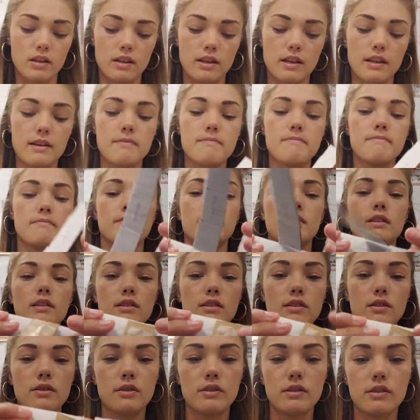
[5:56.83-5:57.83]
Okay,
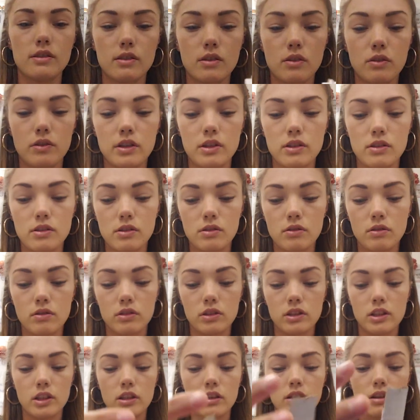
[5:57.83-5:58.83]
so it's going to
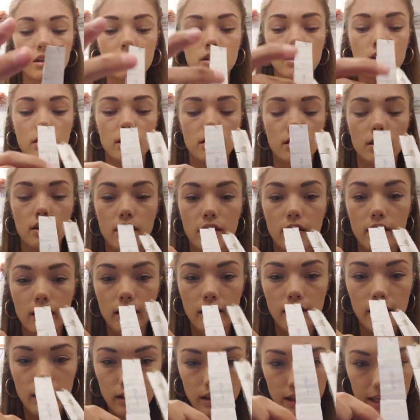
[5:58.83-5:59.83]
look
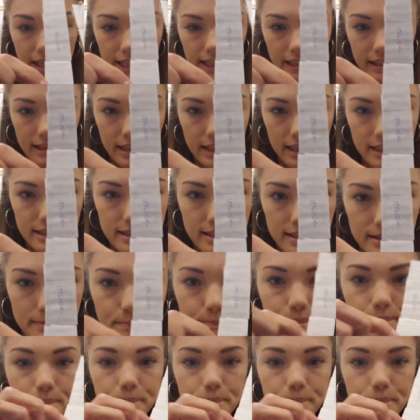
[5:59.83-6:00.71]
like this.